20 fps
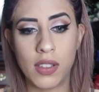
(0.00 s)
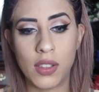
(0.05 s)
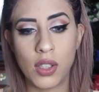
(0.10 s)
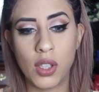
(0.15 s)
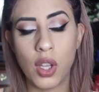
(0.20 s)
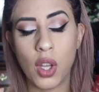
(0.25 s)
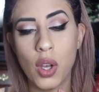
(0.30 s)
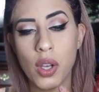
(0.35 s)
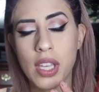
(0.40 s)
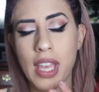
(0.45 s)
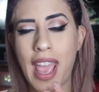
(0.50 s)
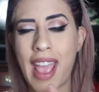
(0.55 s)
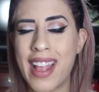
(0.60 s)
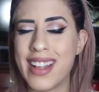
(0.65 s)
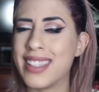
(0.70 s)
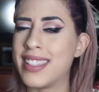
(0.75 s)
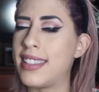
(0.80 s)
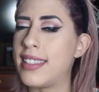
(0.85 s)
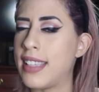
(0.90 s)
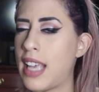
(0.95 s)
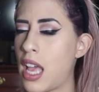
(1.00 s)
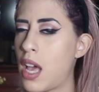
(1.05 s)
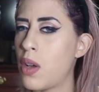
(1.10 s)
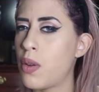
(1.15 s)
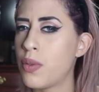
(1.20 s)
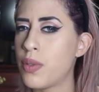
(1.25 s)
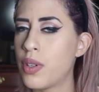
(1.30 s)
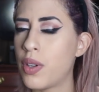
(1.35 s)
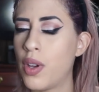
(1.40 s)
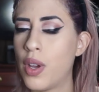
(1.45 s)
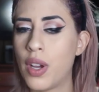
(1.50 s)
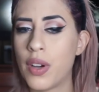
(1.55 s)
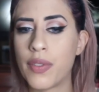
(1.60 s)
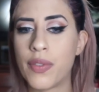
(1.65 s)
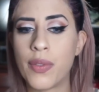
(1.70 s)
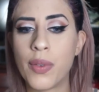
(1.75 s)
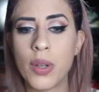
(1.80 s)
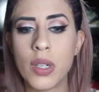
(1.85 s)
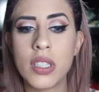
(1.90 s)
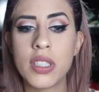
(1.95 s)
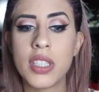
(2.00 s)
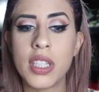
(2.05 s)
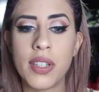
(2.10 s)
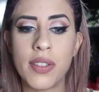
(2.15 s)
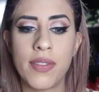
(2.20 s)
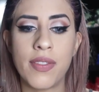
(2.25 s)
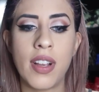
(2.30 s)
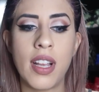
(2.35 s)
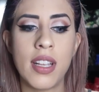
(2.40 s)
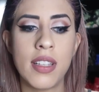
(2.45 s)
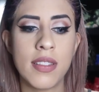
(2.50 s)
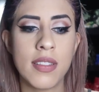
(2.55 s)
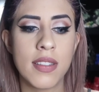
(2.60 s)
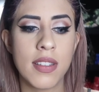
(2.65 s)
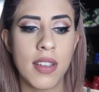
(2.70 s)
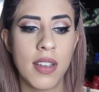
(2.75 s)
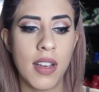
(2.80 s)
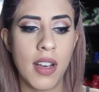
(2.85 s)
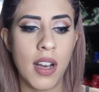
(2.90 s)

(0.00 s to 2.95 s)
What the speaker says: look and sound for Gfriend